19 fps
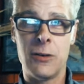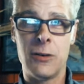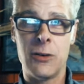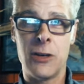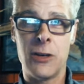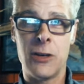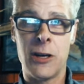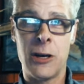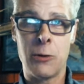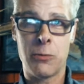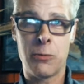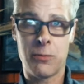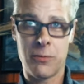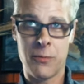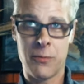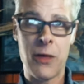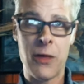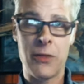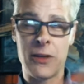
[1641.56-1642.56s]
you know,
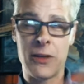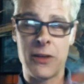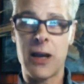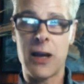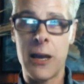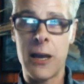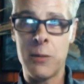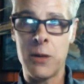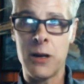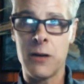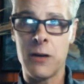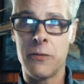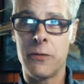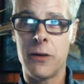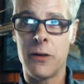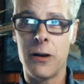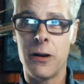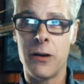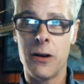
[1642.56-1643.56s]
the timing
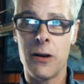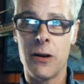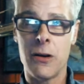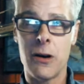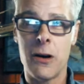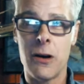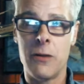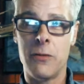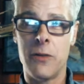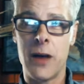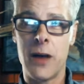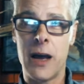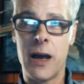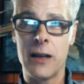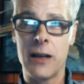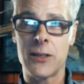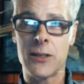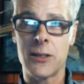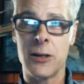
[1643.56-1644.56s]
of
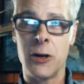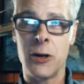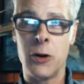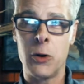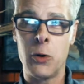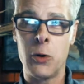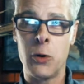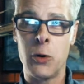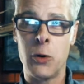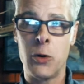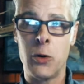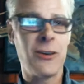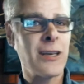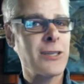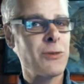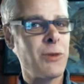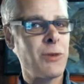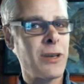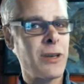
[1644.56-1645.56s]
that. So
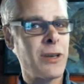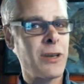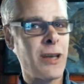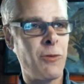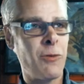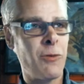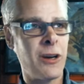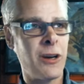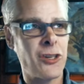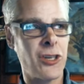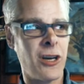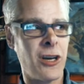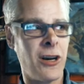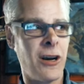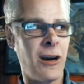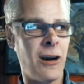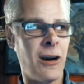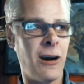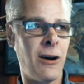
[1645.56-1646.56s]
next week I want to
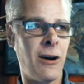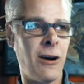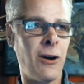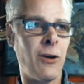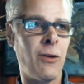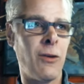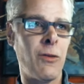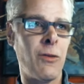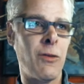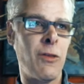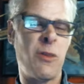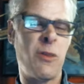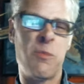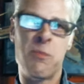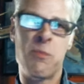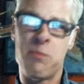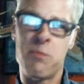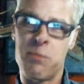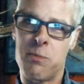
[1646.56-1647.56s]
share
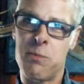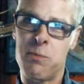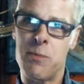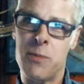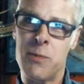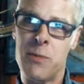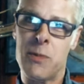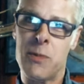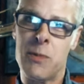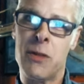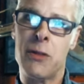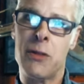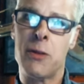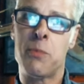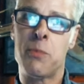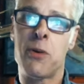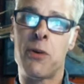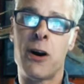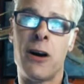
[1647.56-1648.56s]
the
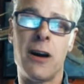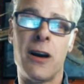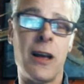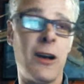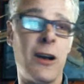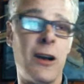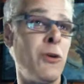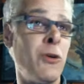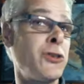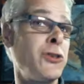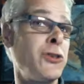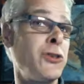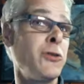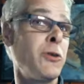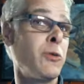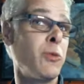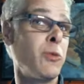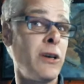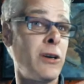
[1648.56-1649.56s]
part and almost do a
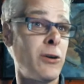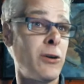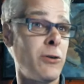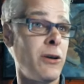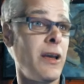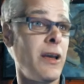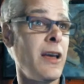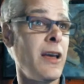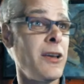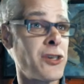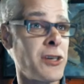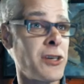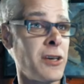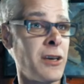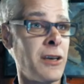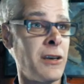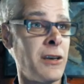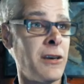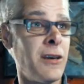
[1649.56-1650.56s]

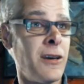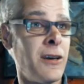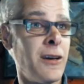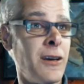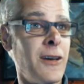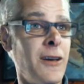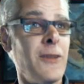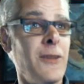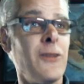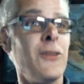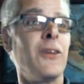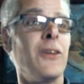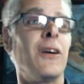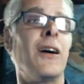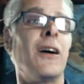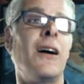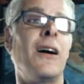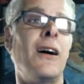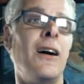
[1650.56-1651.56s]
recreation
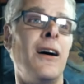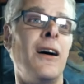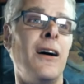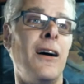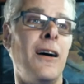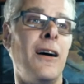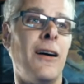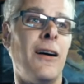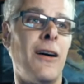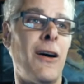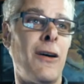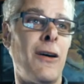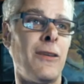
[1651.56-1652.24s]
of